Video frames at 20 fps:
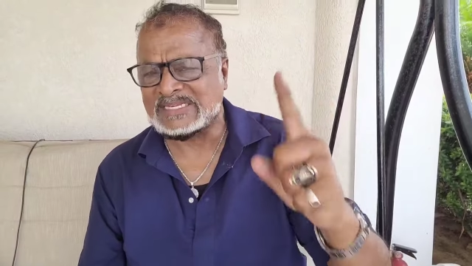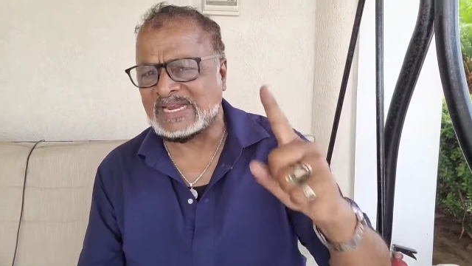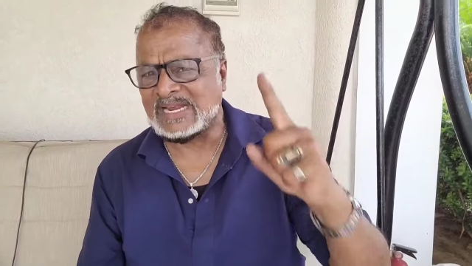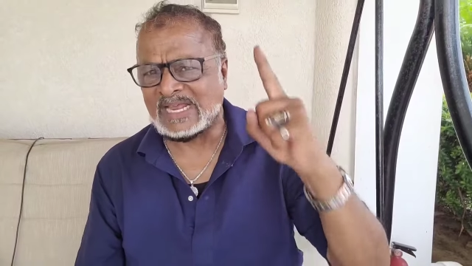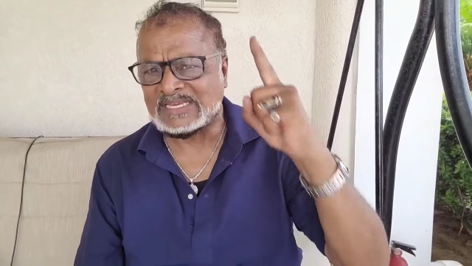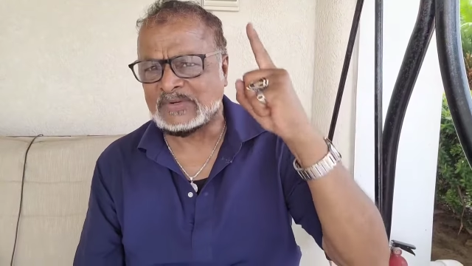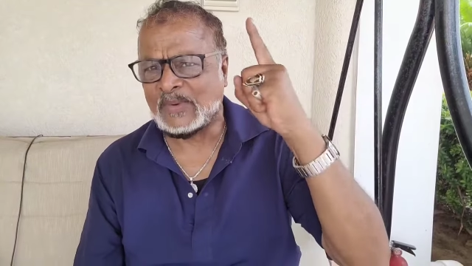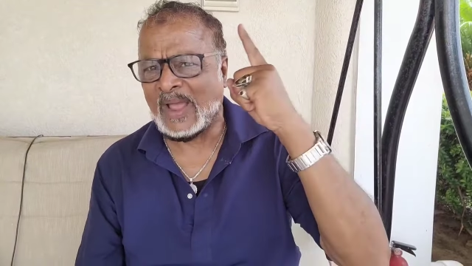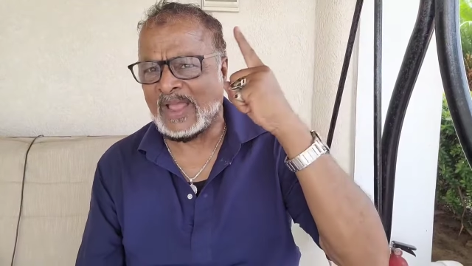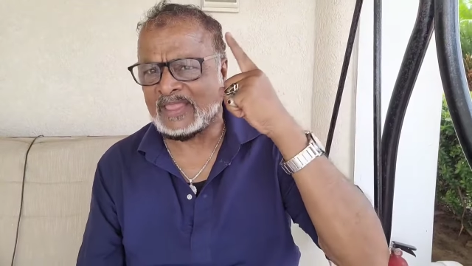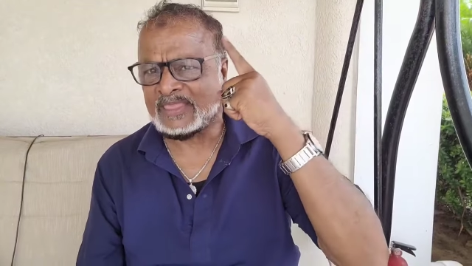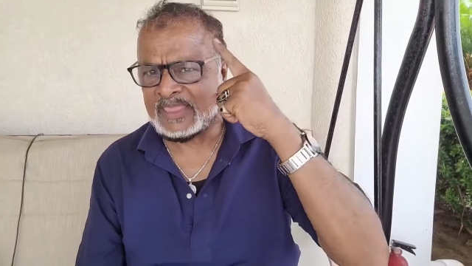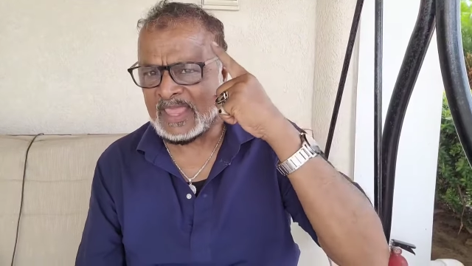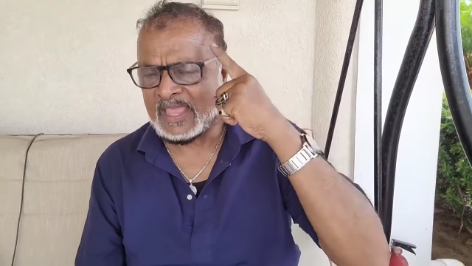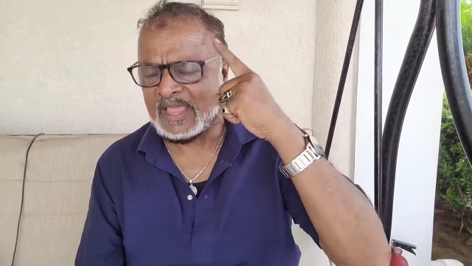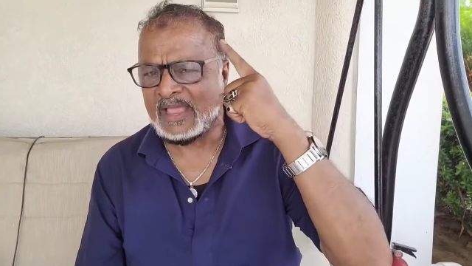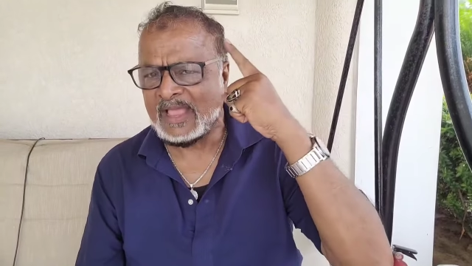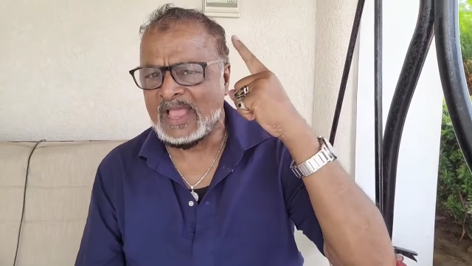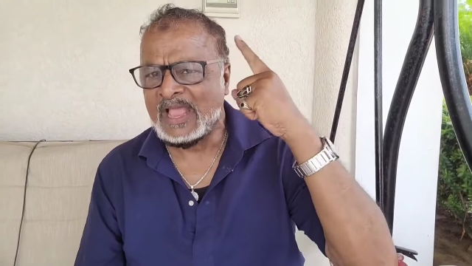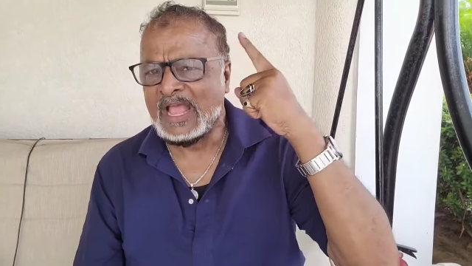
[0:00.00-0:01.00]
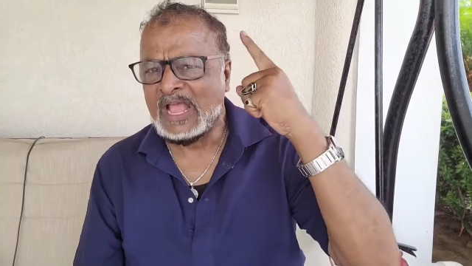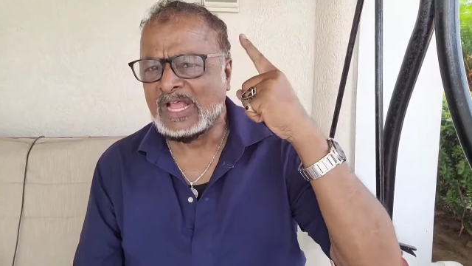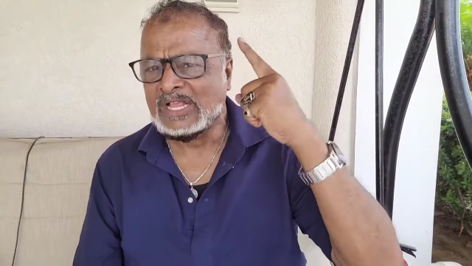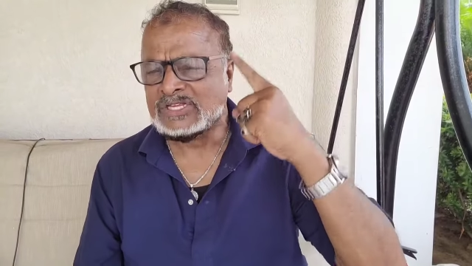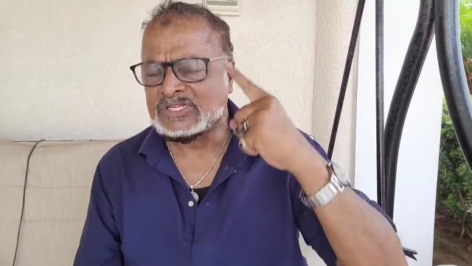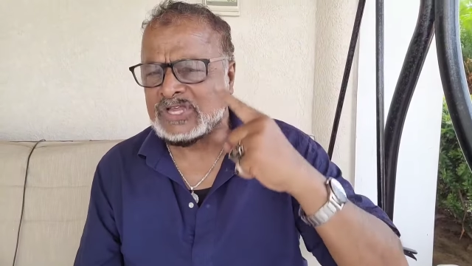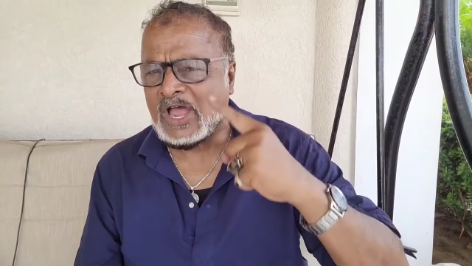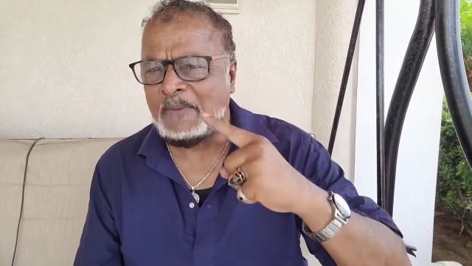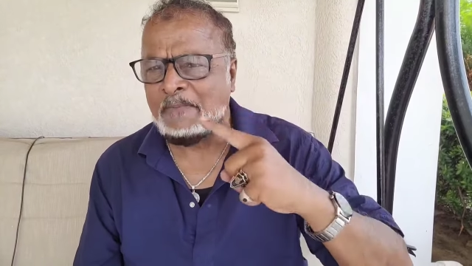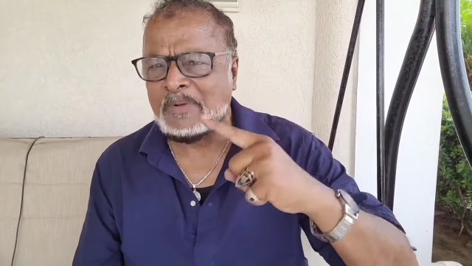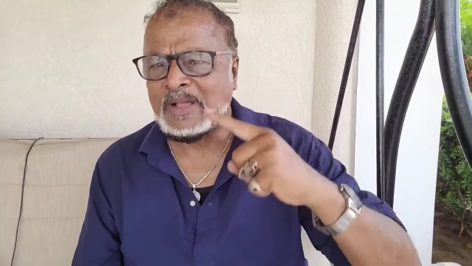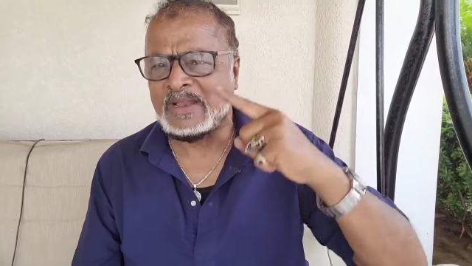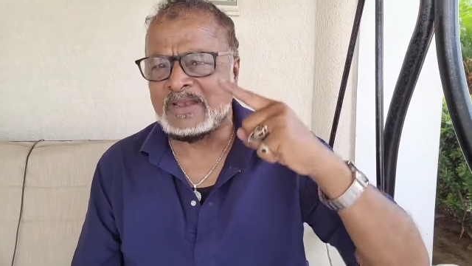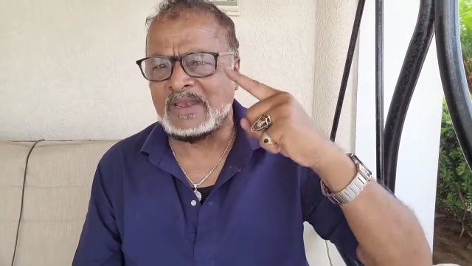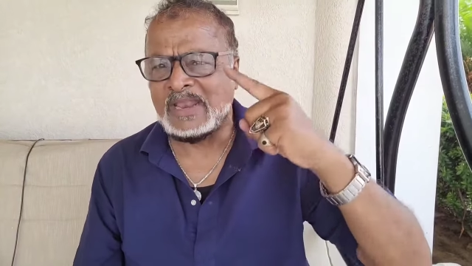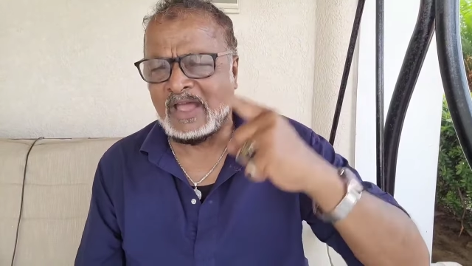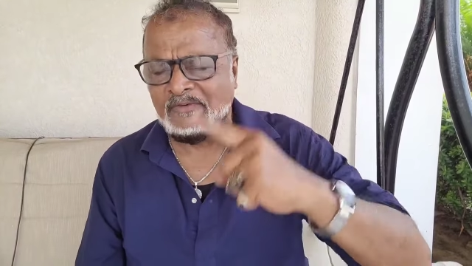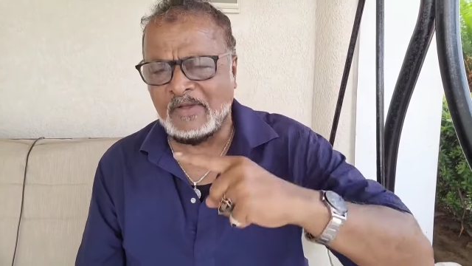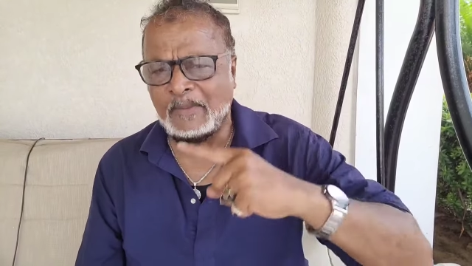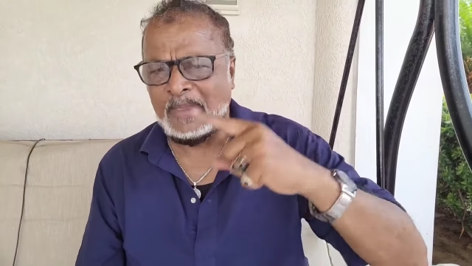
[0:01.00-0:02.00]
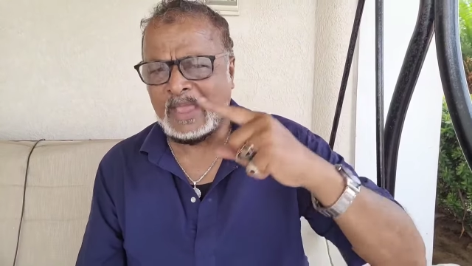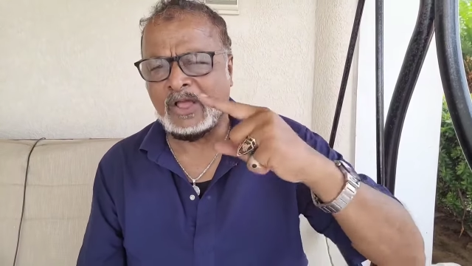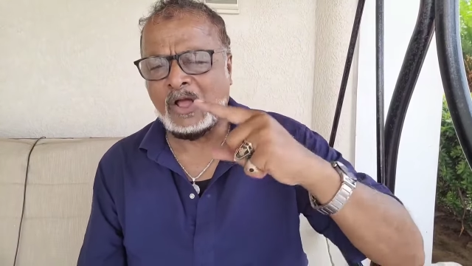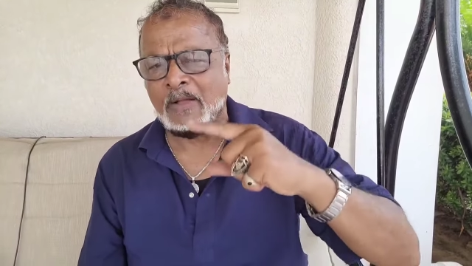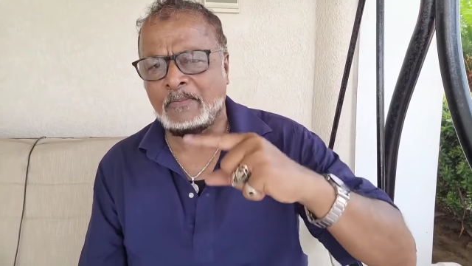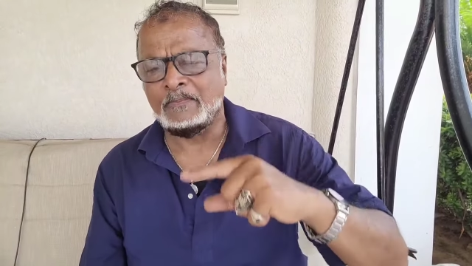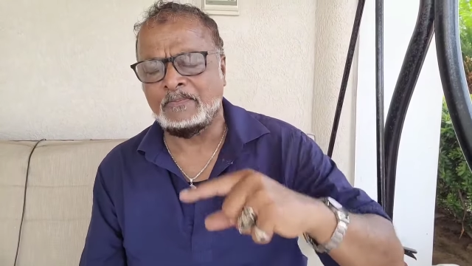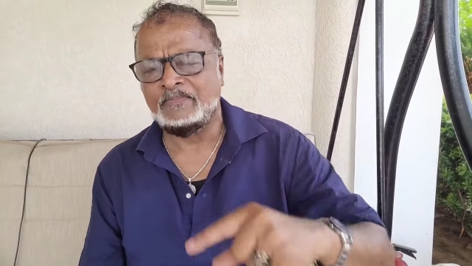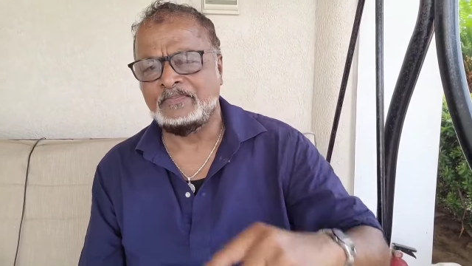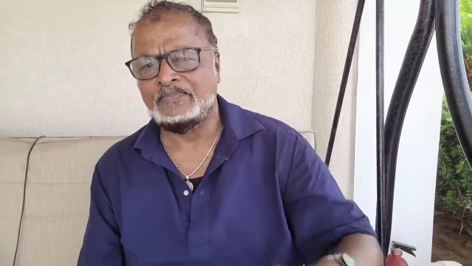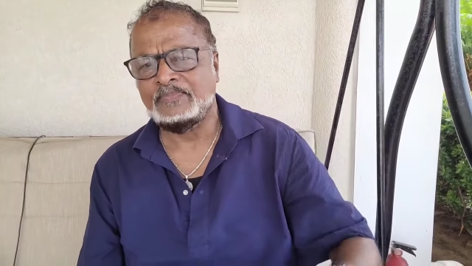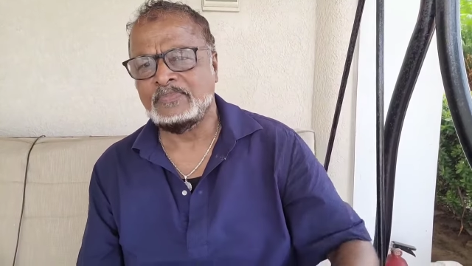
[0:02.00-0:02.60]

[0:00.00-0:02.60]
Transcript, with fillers: and that's why I think some can never become